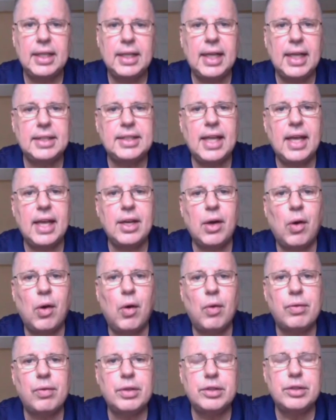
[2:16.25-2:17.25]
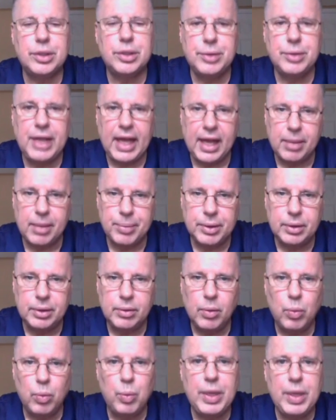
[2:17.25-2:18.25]
Let's head over to
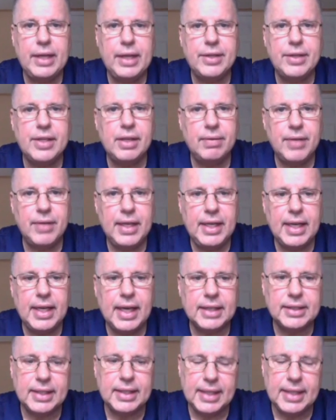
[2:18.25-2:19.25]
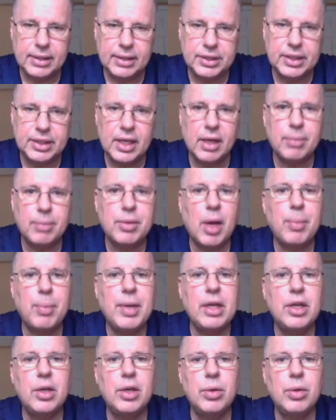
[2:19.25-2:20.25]
cable. WeTV has announced an
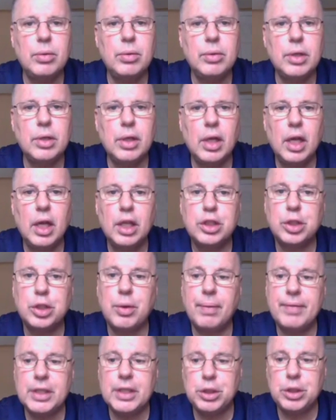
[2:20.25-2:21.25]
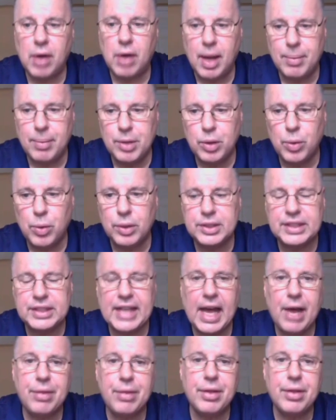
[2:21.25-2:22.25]
upcoming new scripted drama called
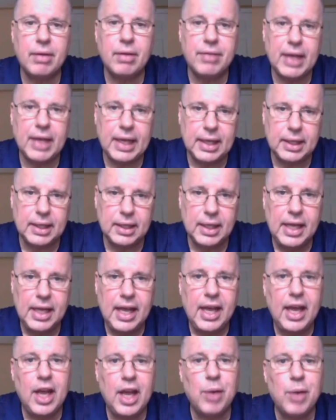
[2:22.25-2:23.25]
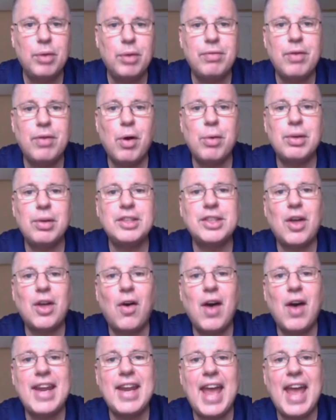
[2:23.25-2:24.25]
South of Hell. It will focus
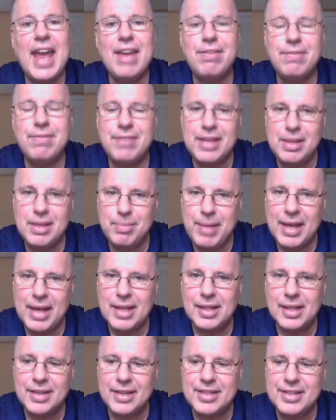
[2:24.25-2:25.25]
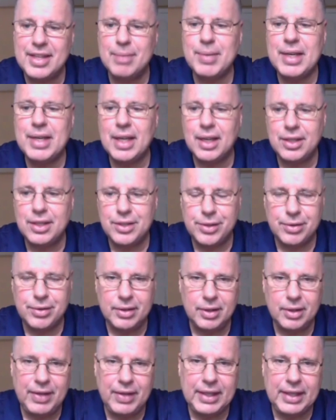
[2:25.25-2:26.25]
on a female demon
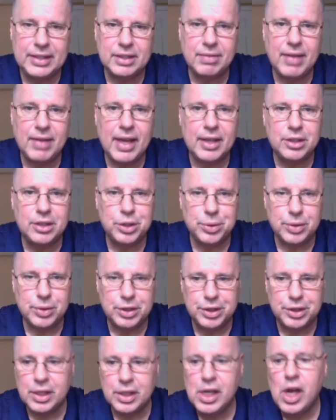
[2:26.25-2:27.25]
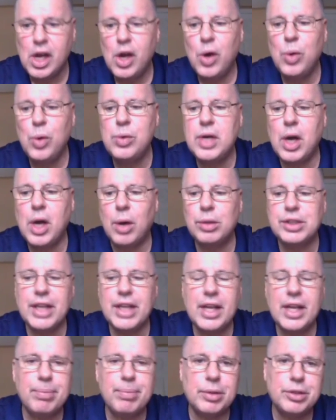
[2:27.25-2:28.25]
hunter living in Savannah, Georgia, who
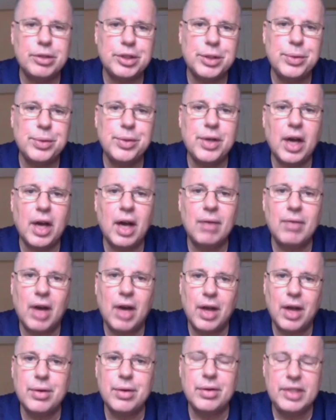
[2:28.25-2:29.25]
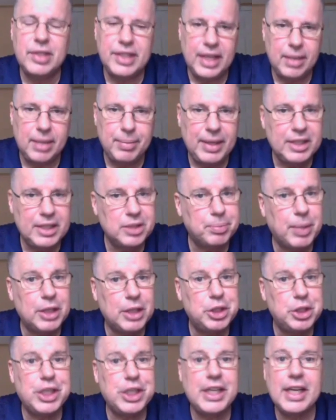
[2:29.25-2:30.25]
goes in pursuit of other demons,
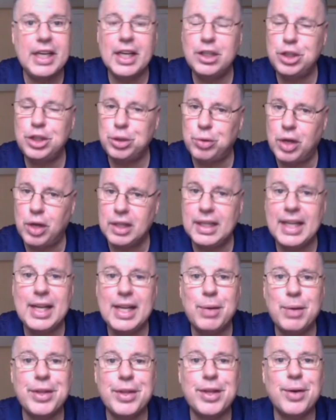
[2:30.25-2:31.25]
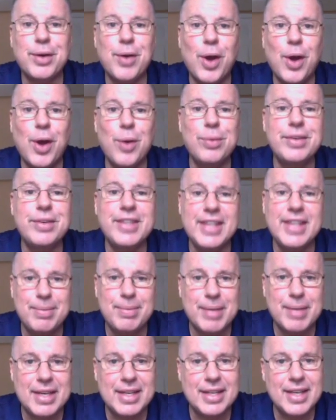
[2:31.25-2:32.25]
but she is struggling with her own
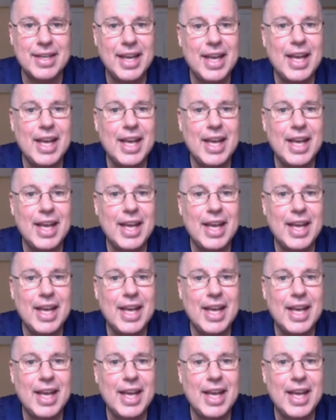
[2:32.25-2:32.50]
demon.